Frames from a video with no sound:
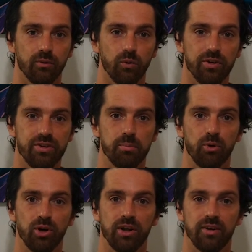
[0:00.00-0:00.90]
what's the
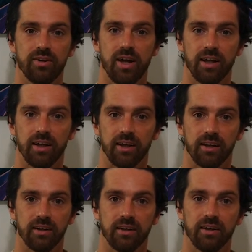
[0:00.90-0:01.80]
point in
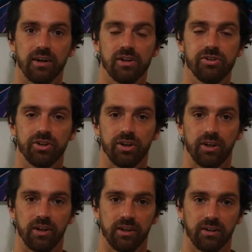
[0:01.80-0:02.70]
taking a
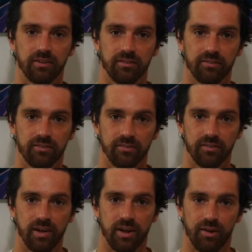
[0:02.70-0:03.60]
journey
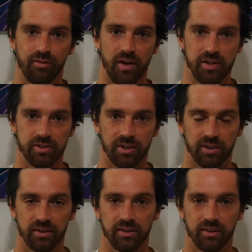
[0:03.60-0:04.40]
an adventure